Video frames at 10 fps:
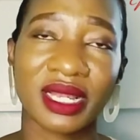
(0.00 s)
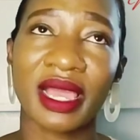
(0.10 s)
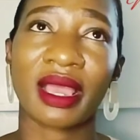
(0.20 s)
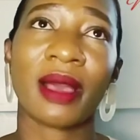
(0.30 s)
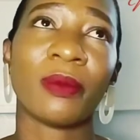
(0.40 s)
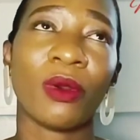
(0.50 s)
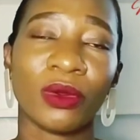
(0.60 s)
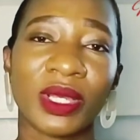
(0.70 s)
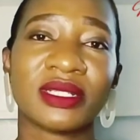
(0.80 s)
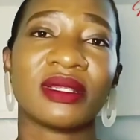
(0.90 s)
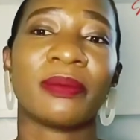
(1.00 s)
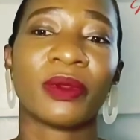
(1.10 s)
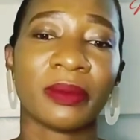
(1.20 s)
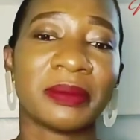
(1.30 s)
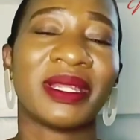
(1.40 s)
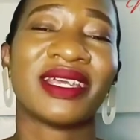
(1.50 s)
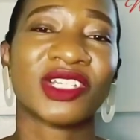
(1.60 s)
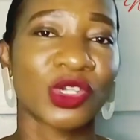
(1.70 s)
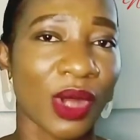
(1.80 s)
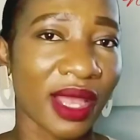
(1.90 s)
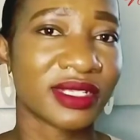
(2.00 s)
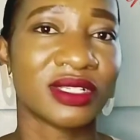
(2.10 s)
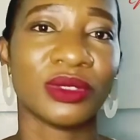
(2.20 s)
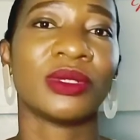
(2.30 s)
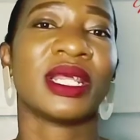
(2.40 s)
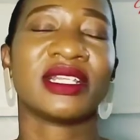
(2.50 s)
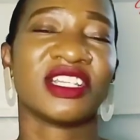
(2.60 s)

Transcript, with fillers: Like I'm always in probably a tracksuit and